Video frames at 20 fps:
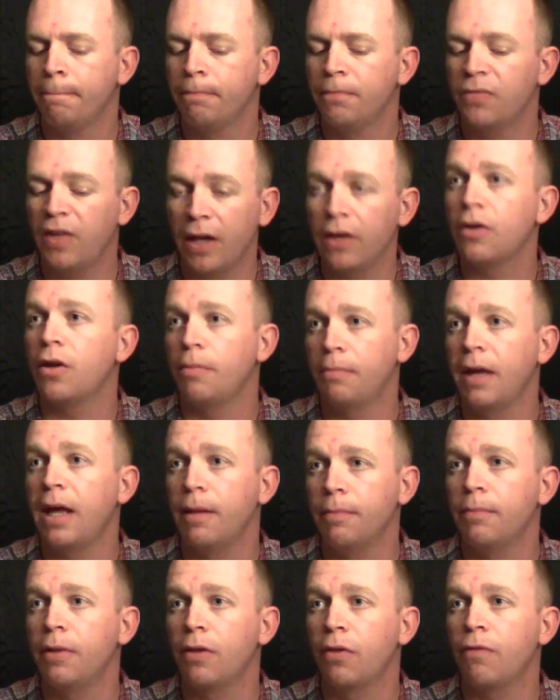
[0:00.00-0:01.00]
Ten
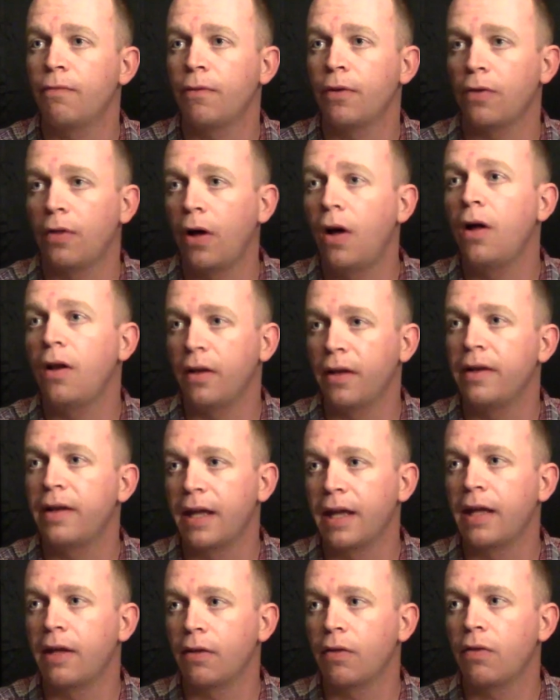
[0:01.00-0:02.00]
Commandments for the
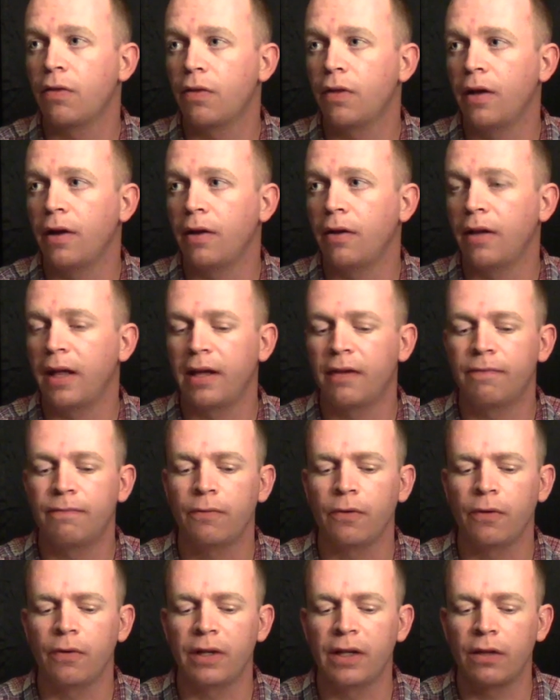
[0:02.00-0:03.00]
holidays. Like
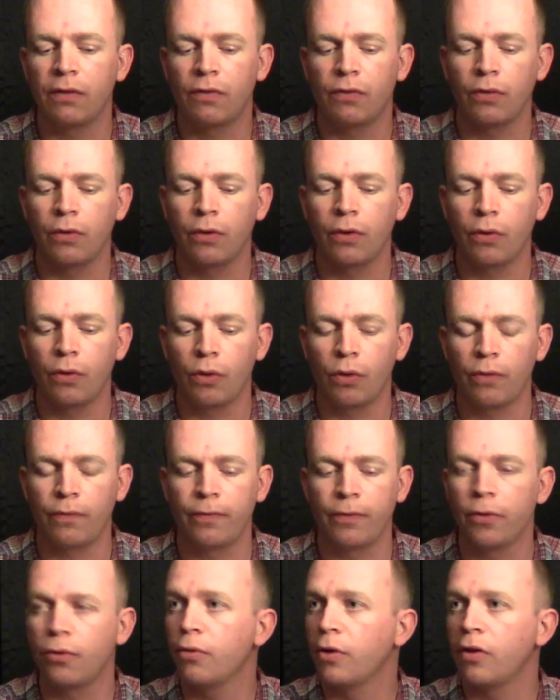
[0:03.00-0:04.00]
for Easter or
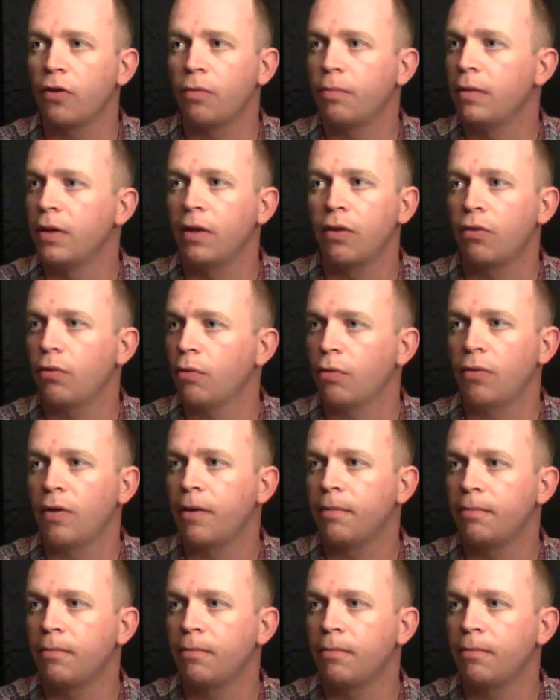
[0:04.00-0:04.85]
for Christmas or something.